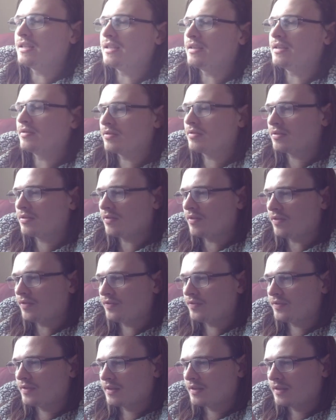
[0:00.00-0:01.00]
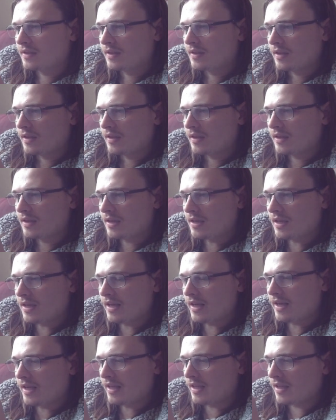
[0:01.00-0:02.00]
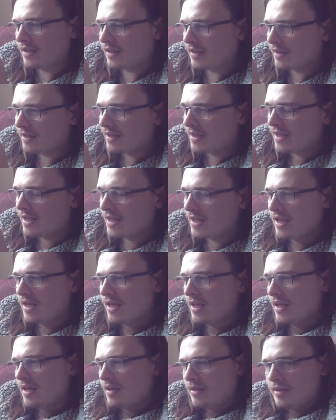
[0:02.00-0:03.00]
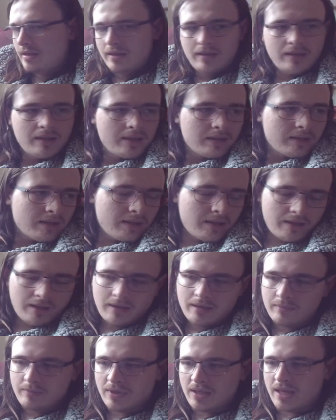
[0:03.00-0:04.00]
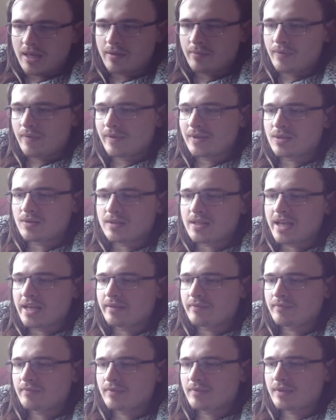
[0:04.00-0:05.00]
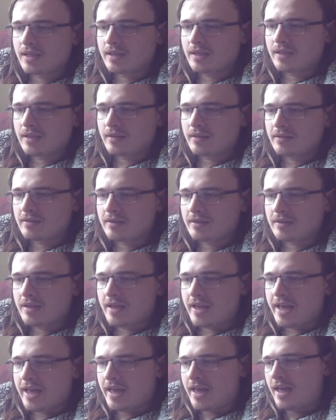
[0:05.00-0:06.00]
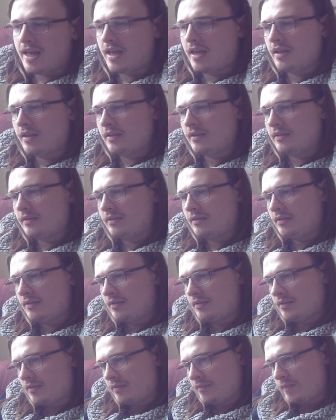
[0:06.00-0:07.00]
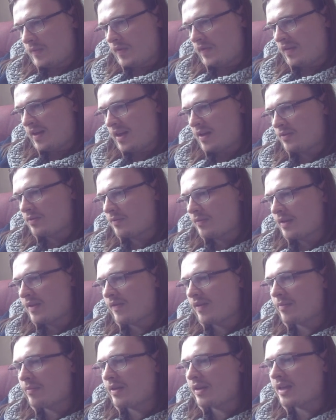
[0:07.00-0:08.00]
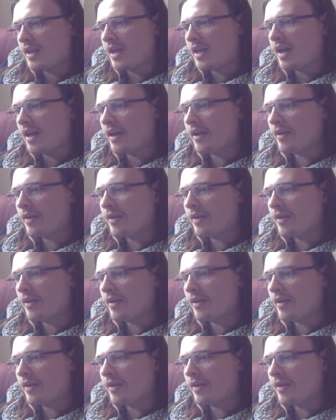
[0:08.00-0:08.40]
scuffs. Yeah. uh, but I'll probably just like, uh, without or whatever, but yeah